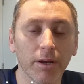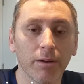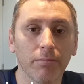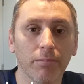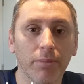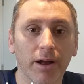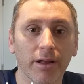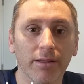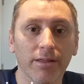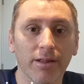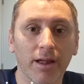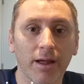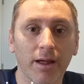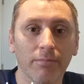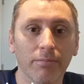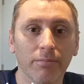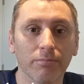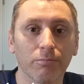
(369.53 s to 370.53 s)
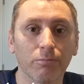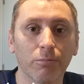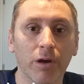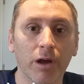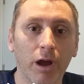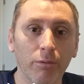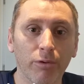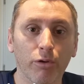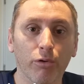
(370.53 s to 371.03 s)
But we
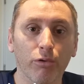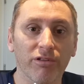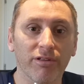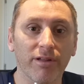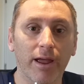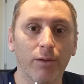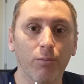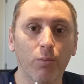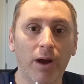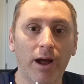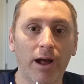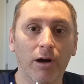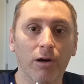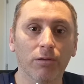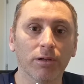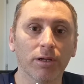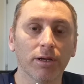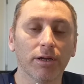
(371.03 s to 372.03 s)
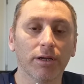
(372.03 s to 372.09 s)
hope you're all staying well.